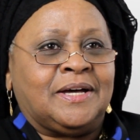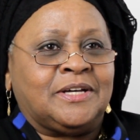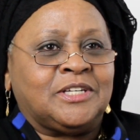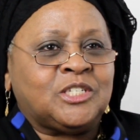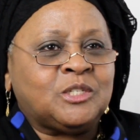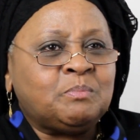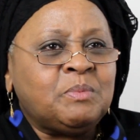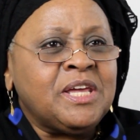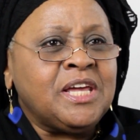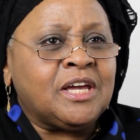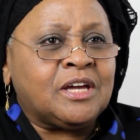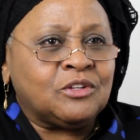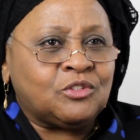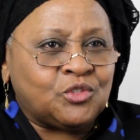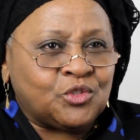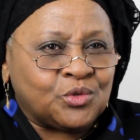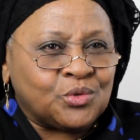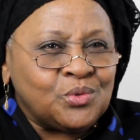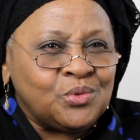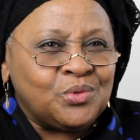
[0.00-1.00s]
speak
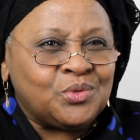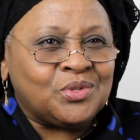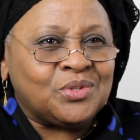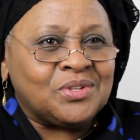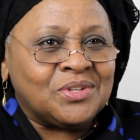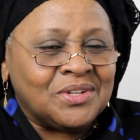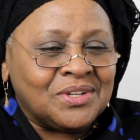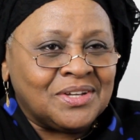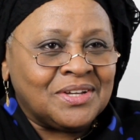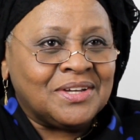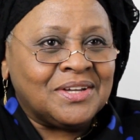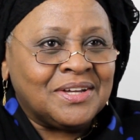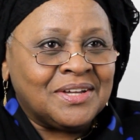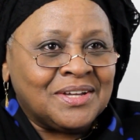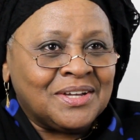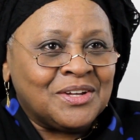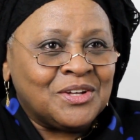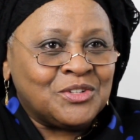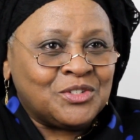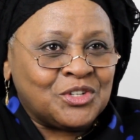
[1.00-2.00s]
truth
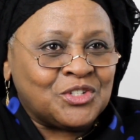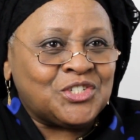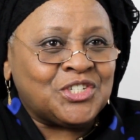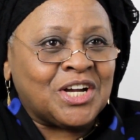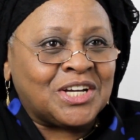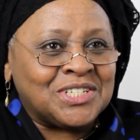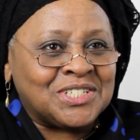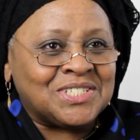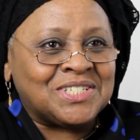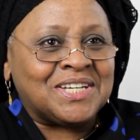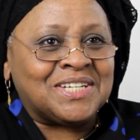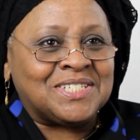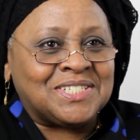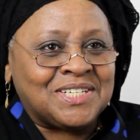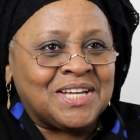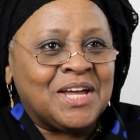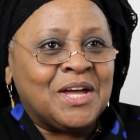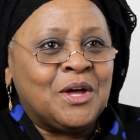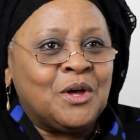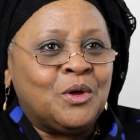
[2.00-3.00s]
to
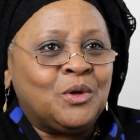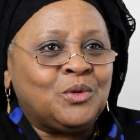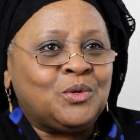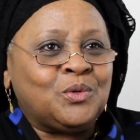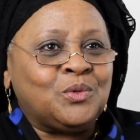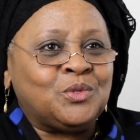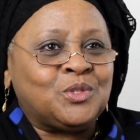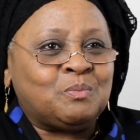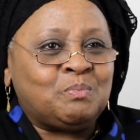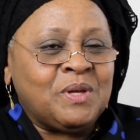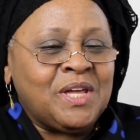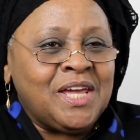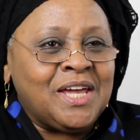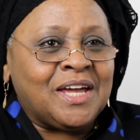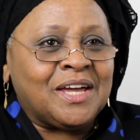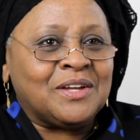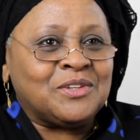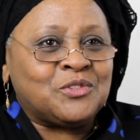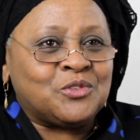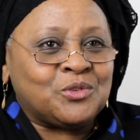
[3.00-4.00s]
justice, to
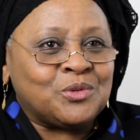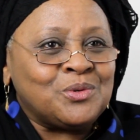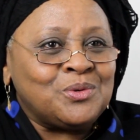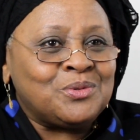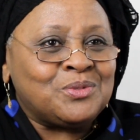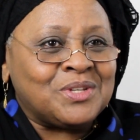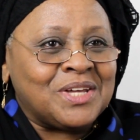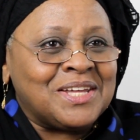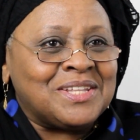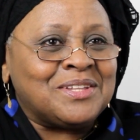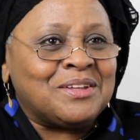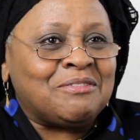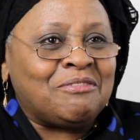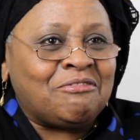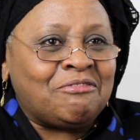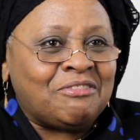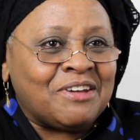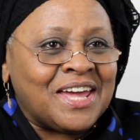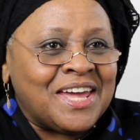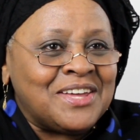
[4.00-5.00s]
speak truth in the
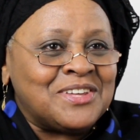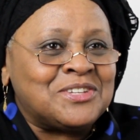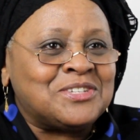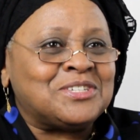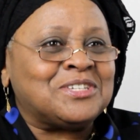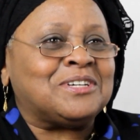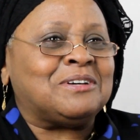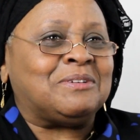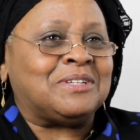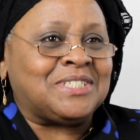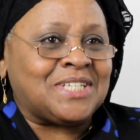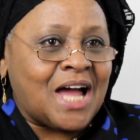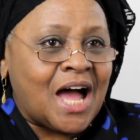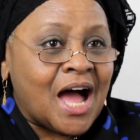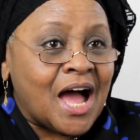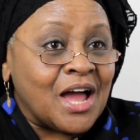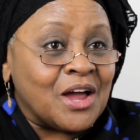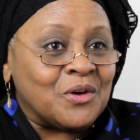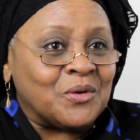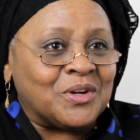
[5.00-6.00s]
face of a
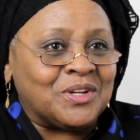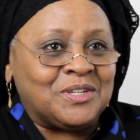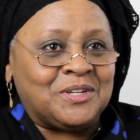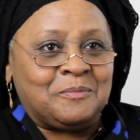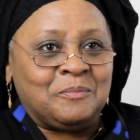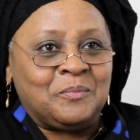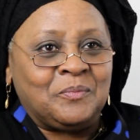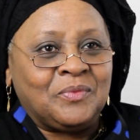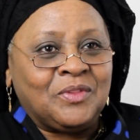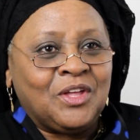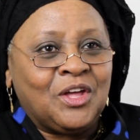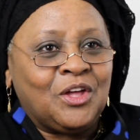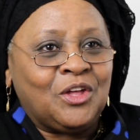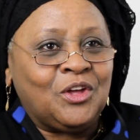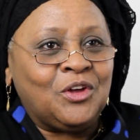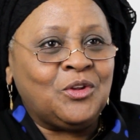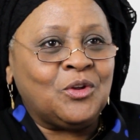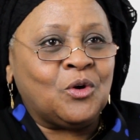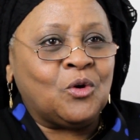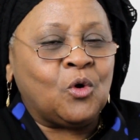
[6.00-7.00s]
tyrant,
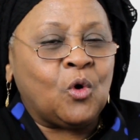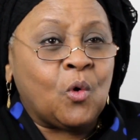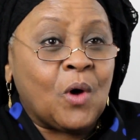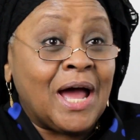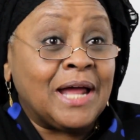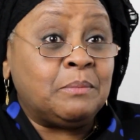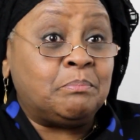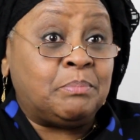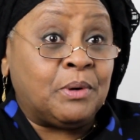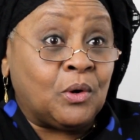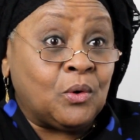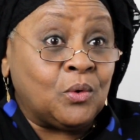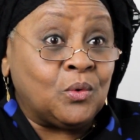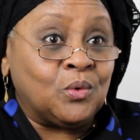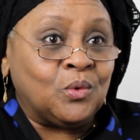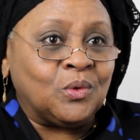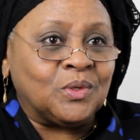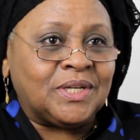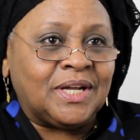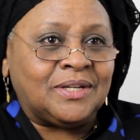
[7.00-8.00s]
you know, quite
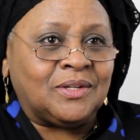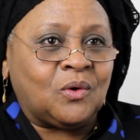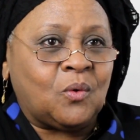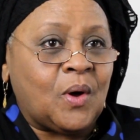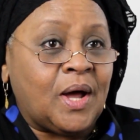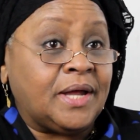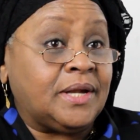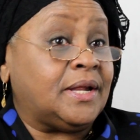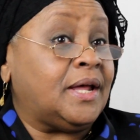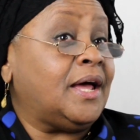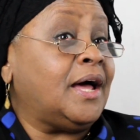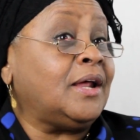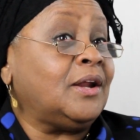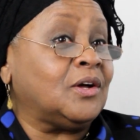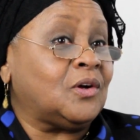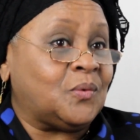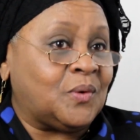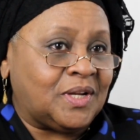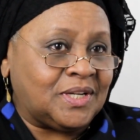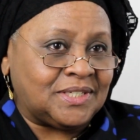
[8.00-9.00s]
bold and quite
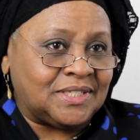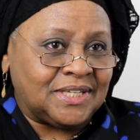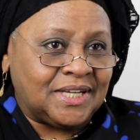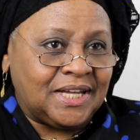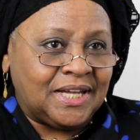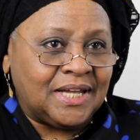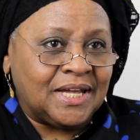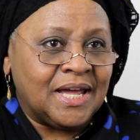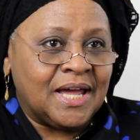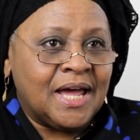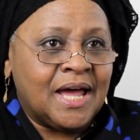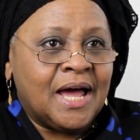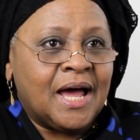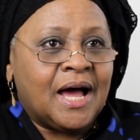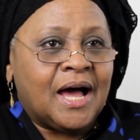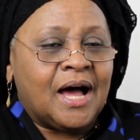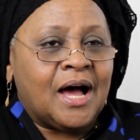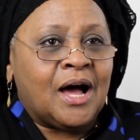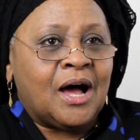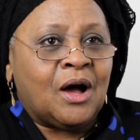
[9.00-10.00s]
eloquently,
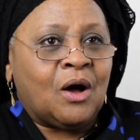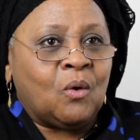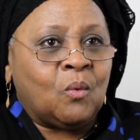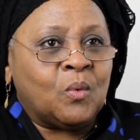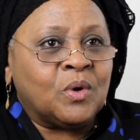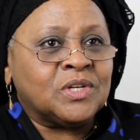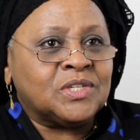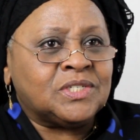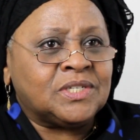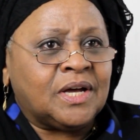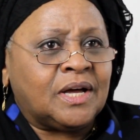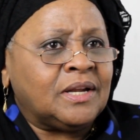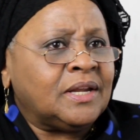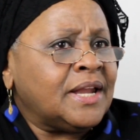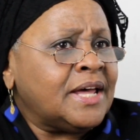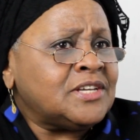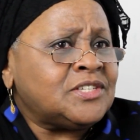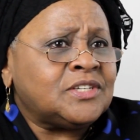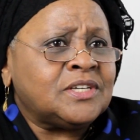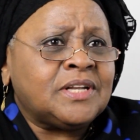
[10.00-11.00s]
was a
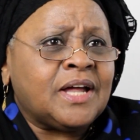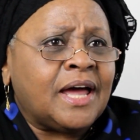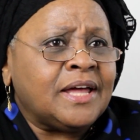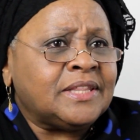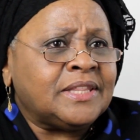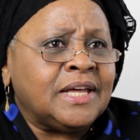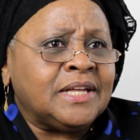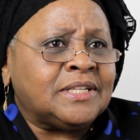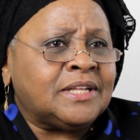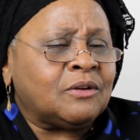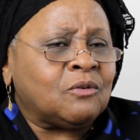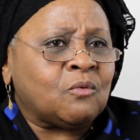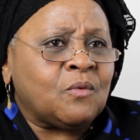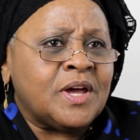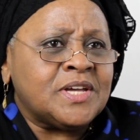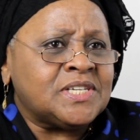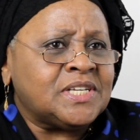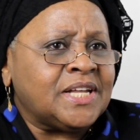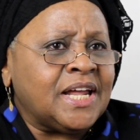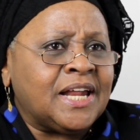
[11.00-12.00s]
lesson, I think, that
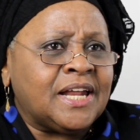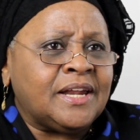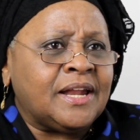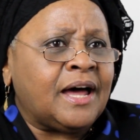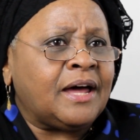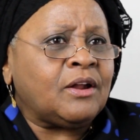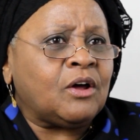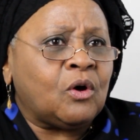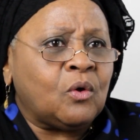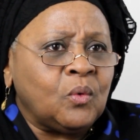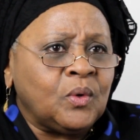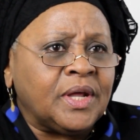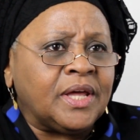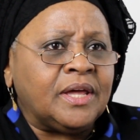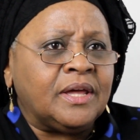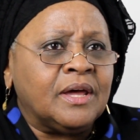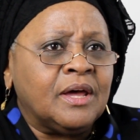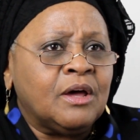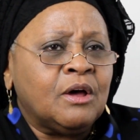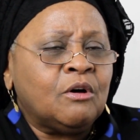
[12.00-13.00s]
resonated not
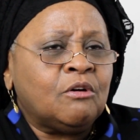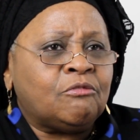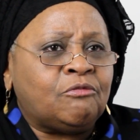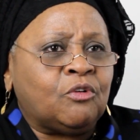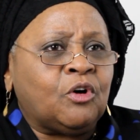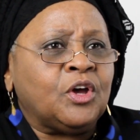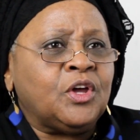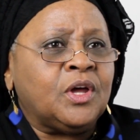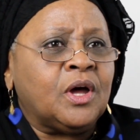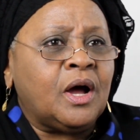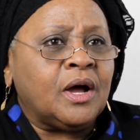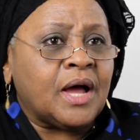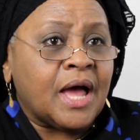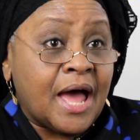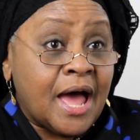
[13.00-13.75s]
only for young